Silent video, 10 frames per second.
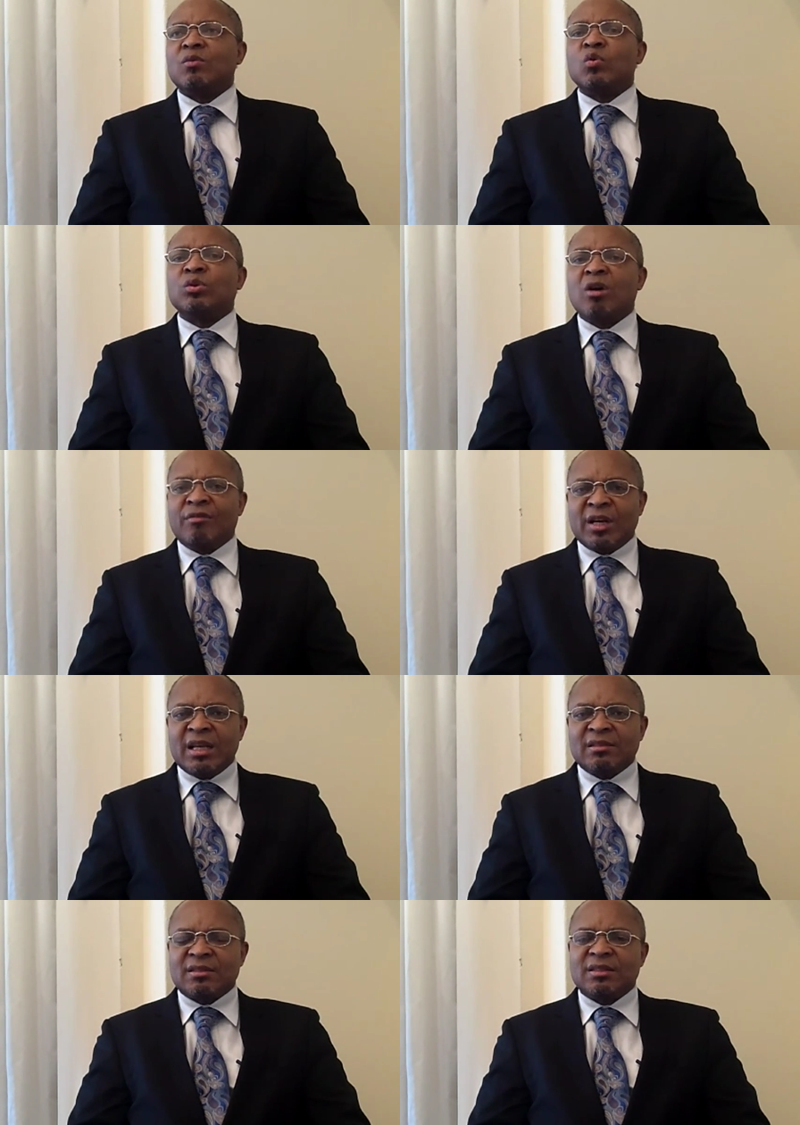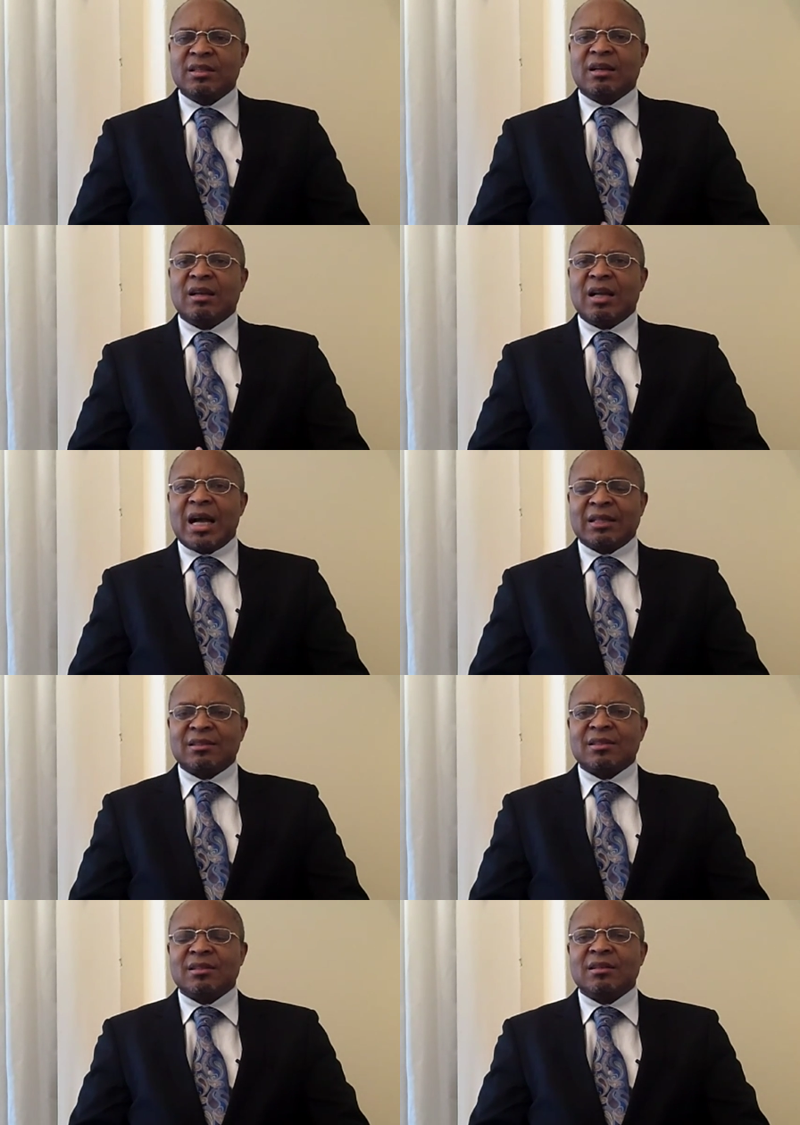good governance uh,
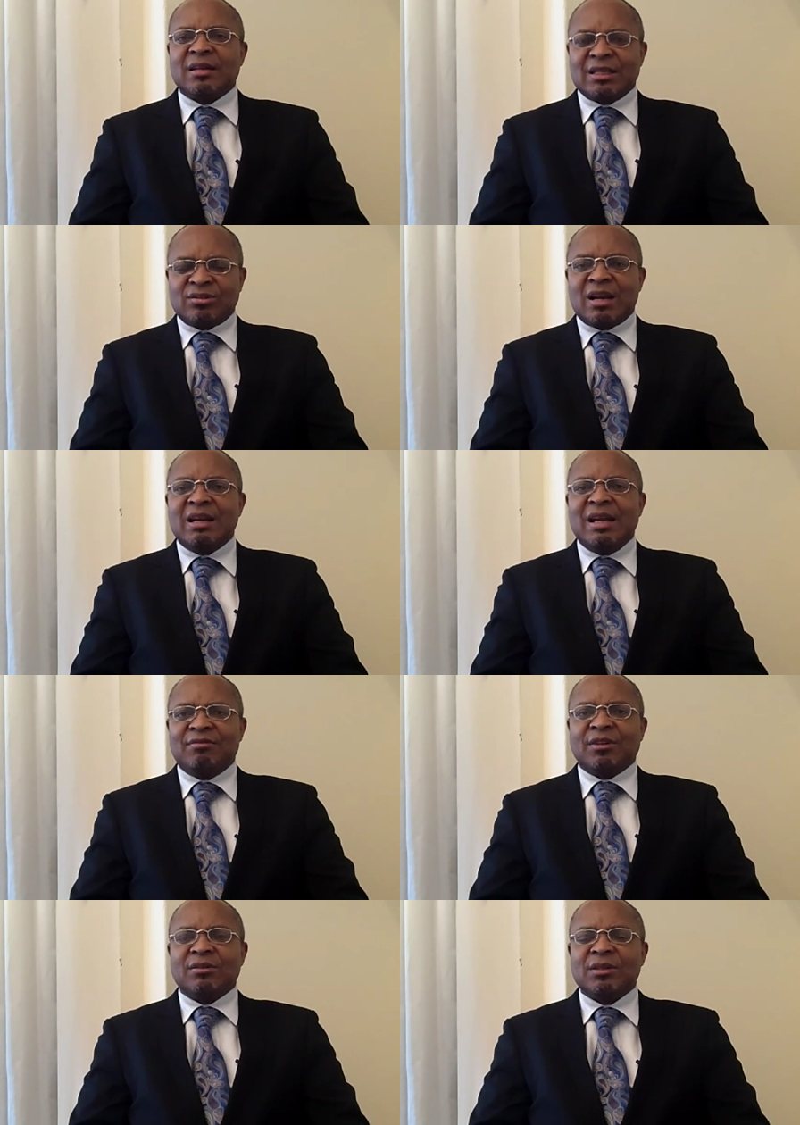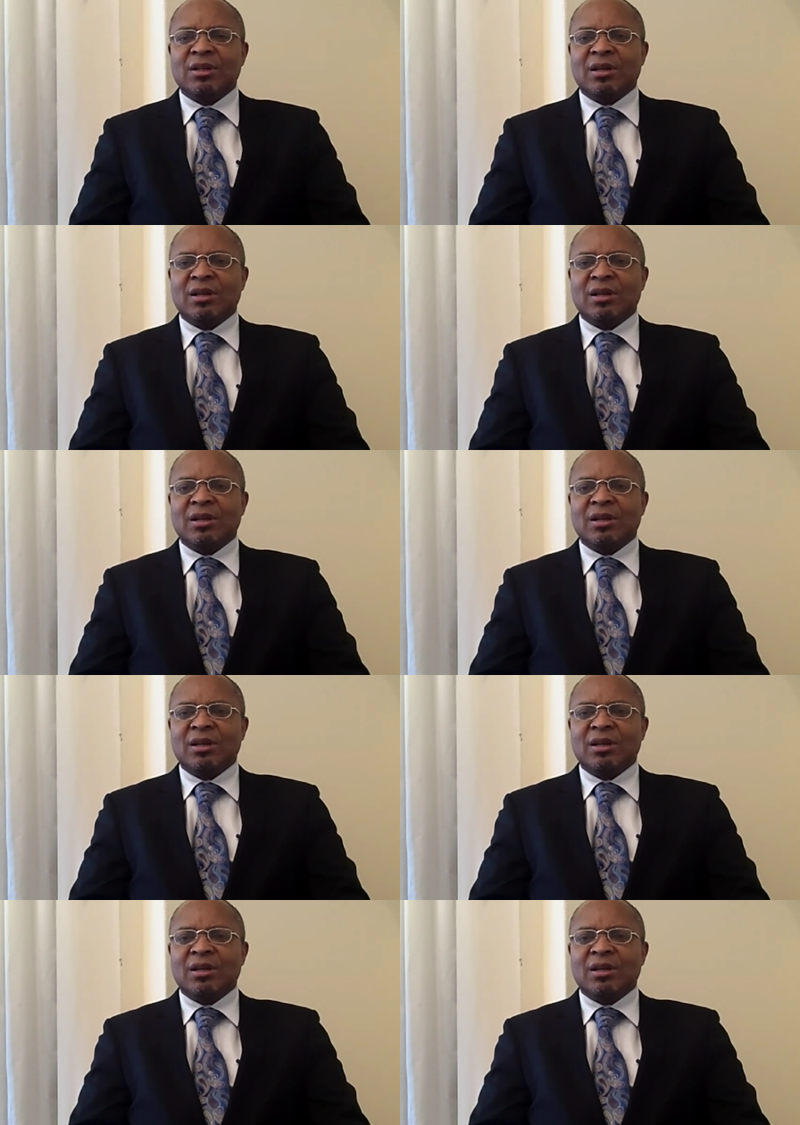at uh, national level.